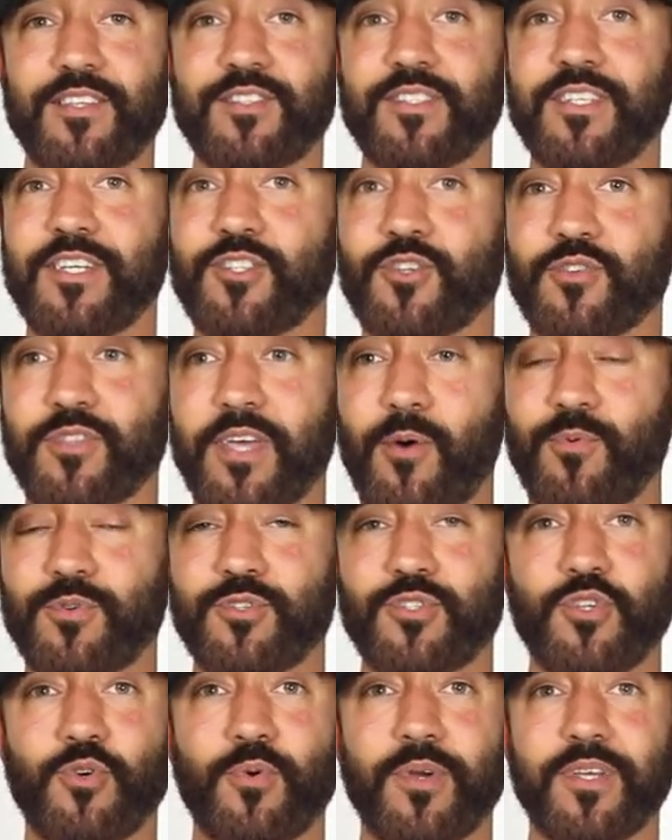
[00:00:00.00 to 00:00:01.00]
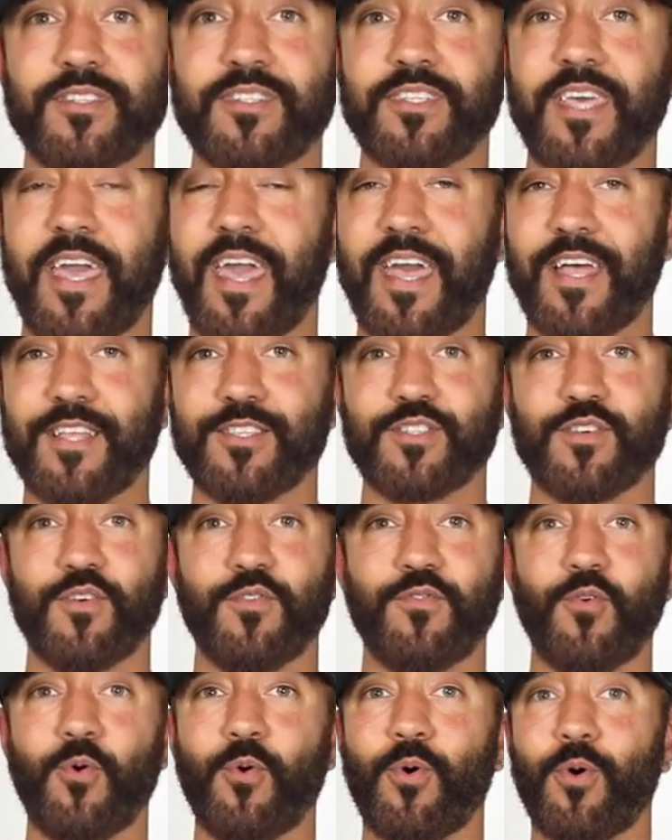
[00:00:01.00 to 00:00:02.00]
center that was doing scans
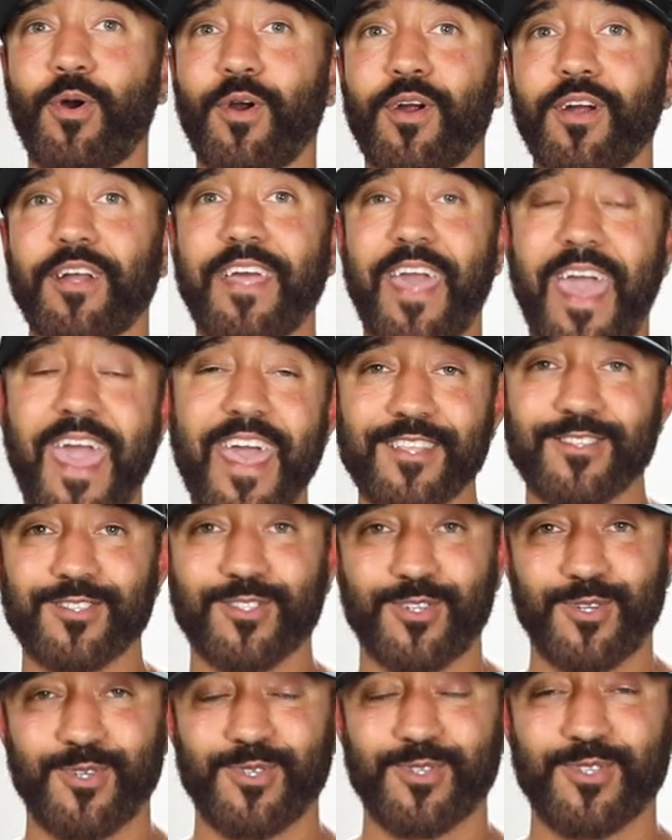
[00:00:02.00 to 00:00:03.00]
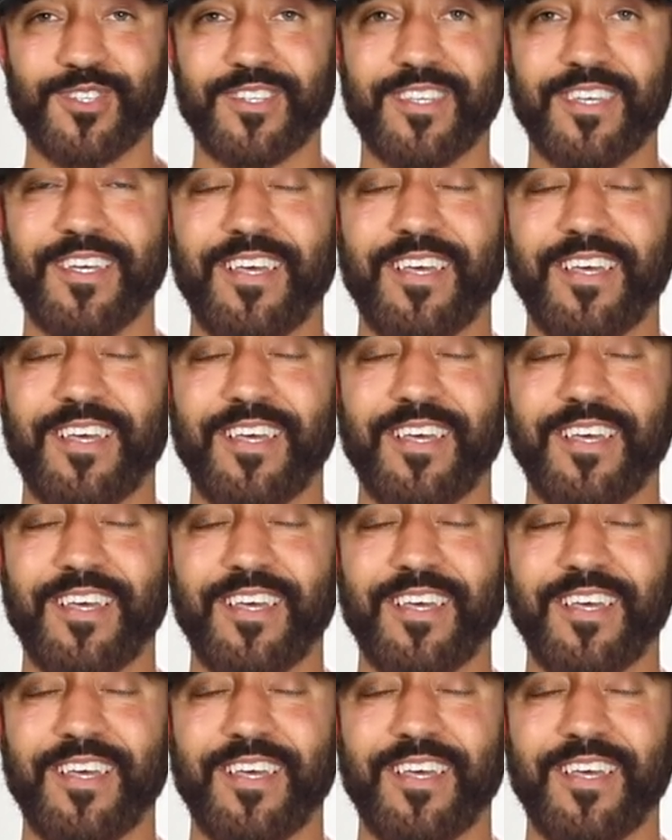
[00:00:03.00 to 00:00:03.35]
for cancers,